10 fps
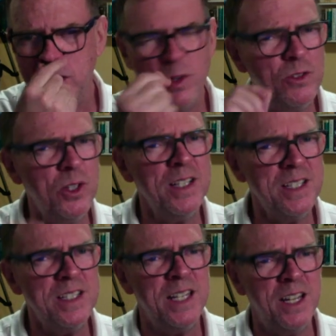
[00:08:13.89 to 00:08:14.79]
So even though he
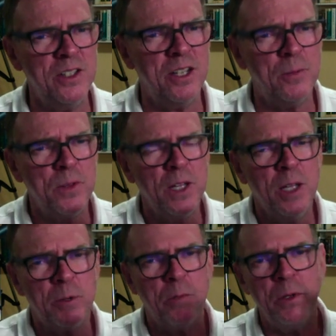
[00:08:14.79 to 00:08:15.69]
doesn't tell you,
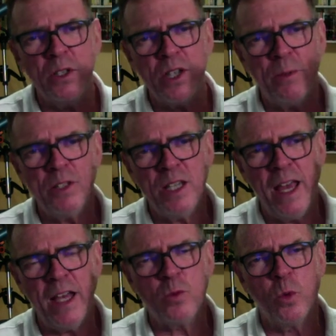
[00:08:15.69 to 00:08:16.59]
but Mills obviously
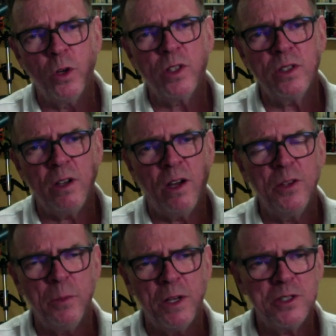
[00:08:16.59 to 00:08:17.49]
has worked on
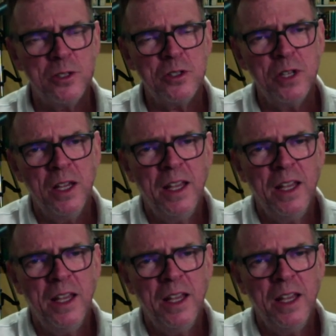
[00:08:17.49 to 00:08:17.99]
the buses.